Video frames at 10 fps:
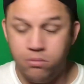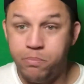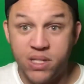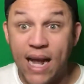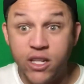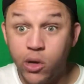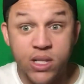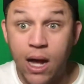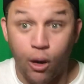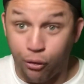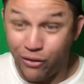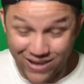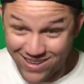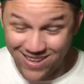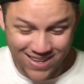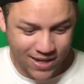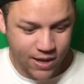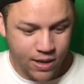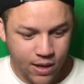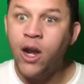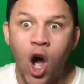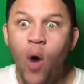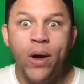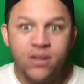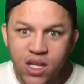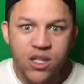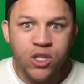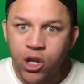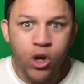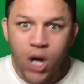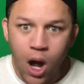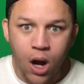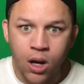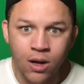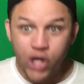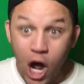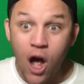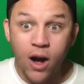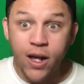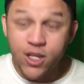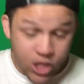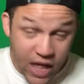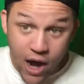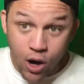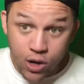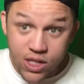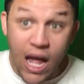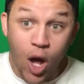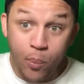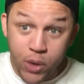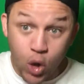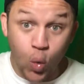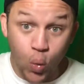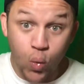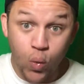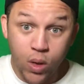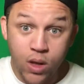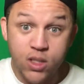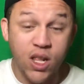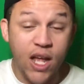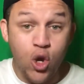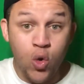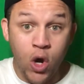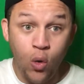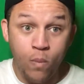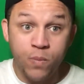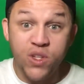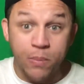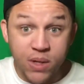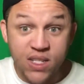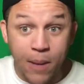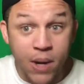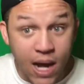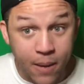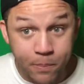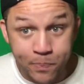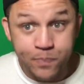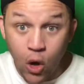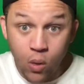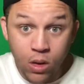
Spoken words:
Protect yourself. And always listen to your dog. Dog is there to help you, to let you know something's coming up. So,